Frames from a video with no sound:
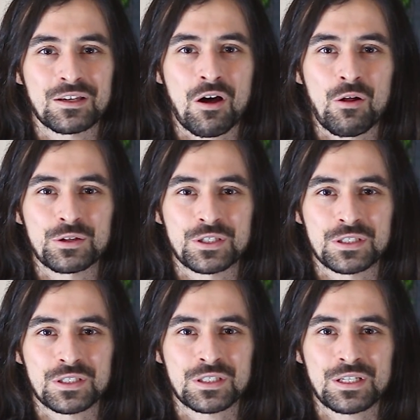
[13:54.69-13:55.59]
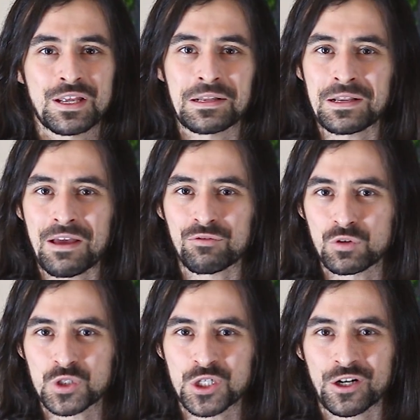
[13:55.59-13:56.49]
ecologists and
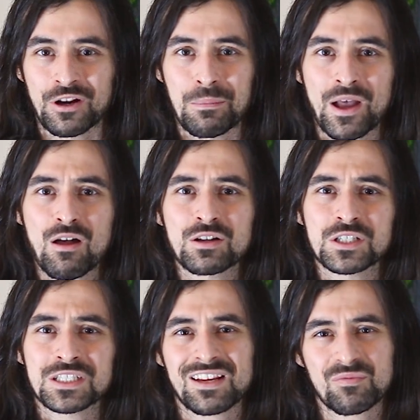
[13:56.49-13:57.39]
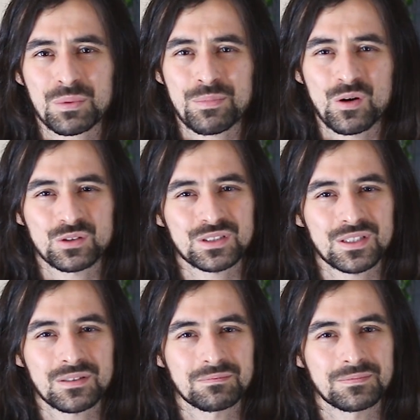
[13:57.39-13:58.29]
evolutionary biologists have proposed.